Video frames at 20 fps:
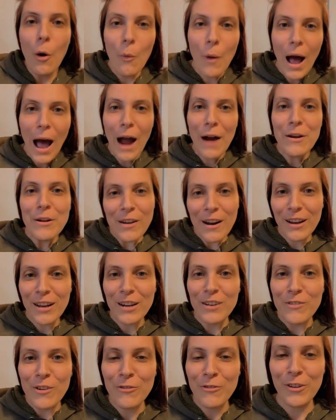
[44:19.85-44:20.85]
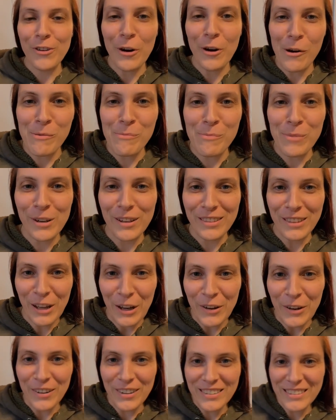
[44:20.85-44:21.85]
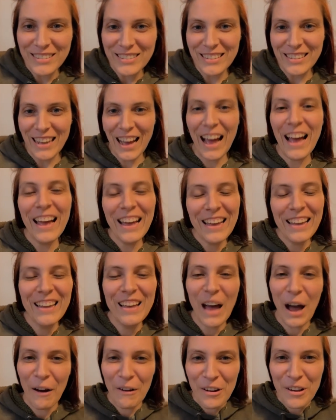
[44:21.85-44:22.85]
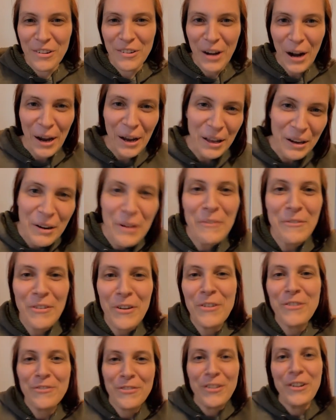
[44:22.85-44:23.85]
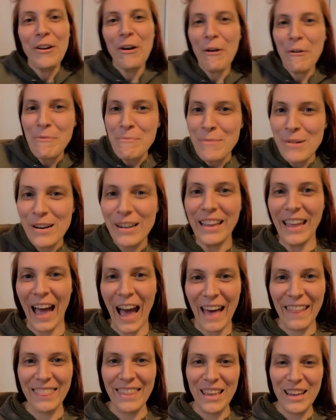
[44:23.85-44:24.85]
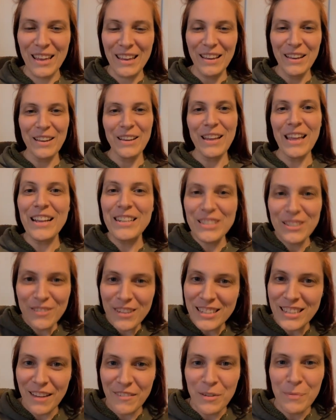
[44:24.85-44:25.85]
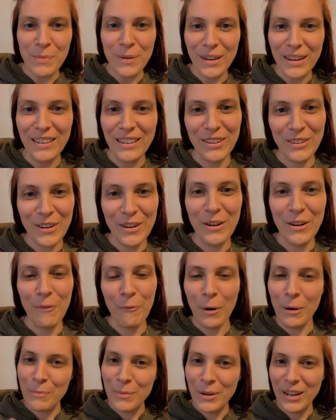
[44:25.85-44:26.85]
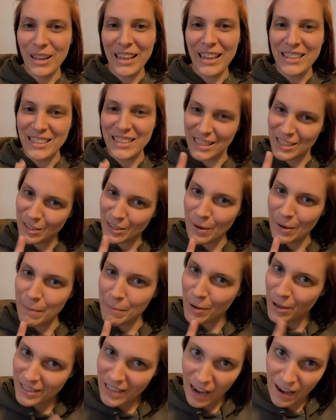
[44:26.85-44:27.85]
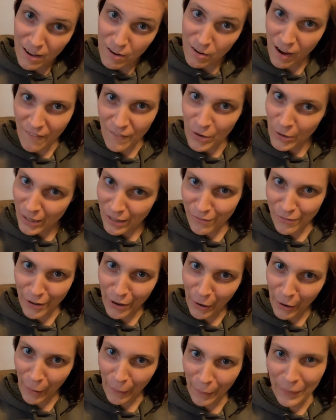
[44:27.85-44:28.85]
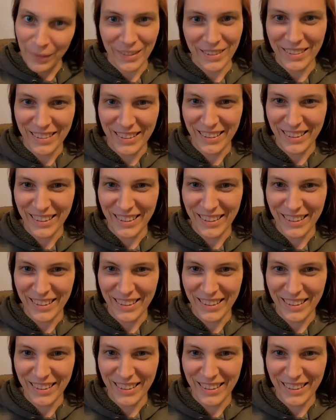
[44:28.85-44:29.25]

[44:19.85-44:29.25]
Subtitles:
How are you not going to vote for your own book, though? How are you not going to vote for your own book, Kathy? Each of us have to put in one book each. That's 3 books. How are you not voting for your own?